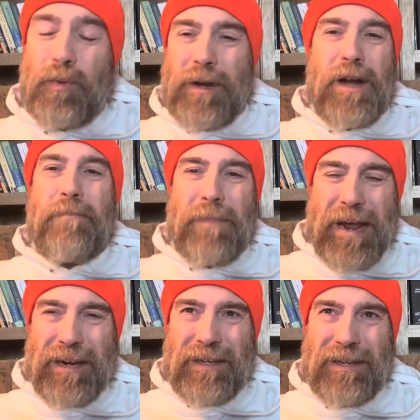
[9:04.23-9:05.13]
when they're
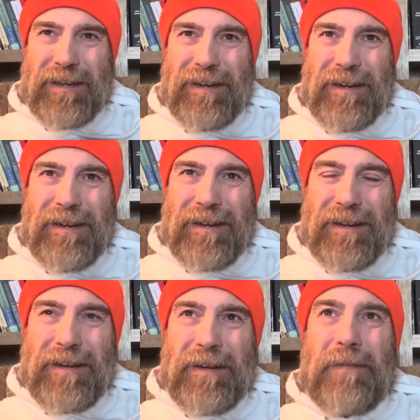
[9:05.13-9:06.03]
mixed.
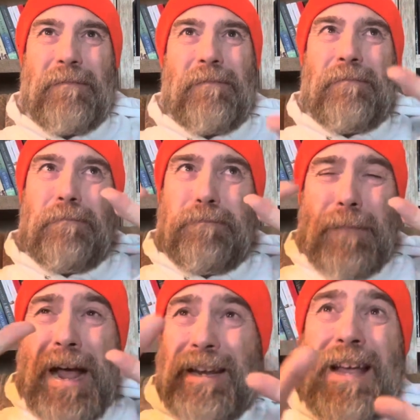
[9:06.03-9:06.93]

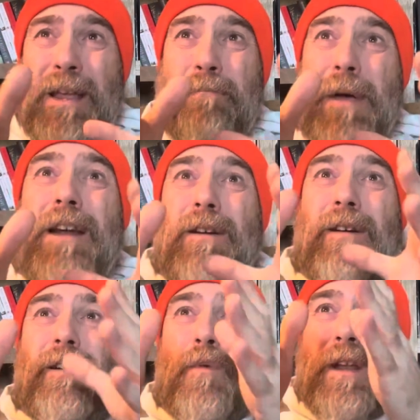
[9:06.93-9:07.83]
I'd like it
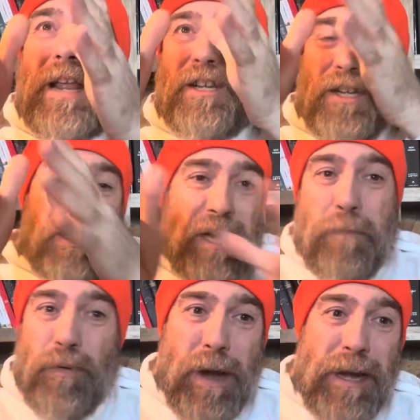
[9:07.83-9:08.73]
better when they just
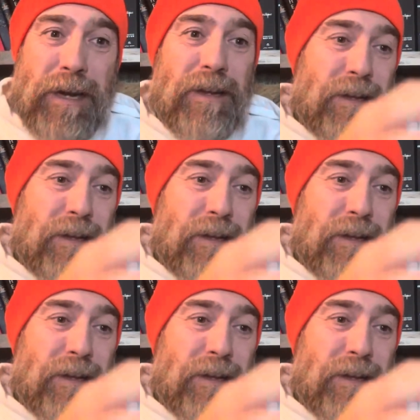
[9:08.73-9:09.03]
separate it.